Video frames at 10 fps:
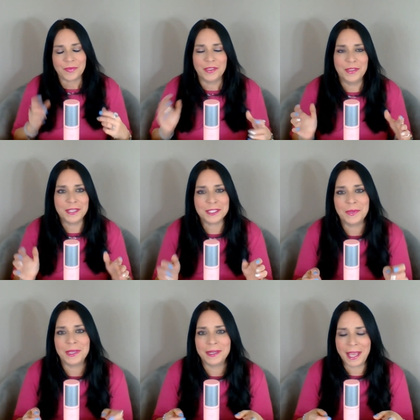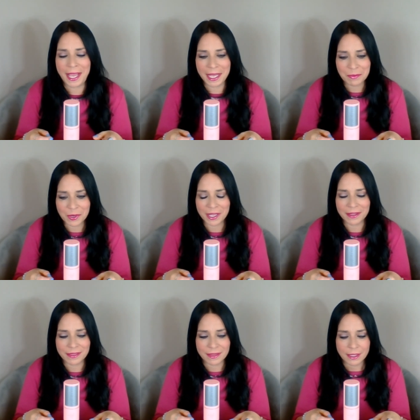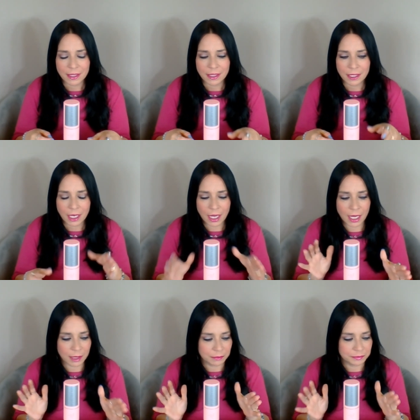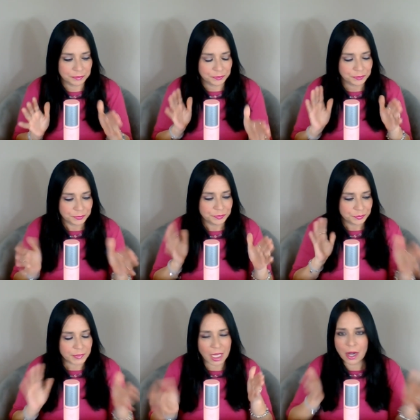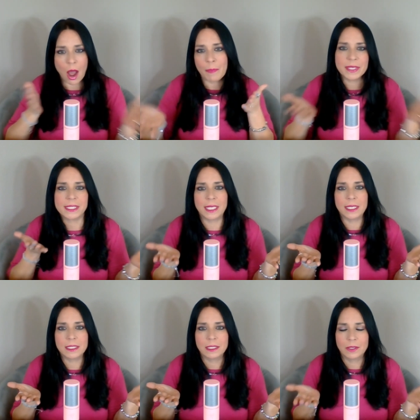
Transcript: This one came with an opposite.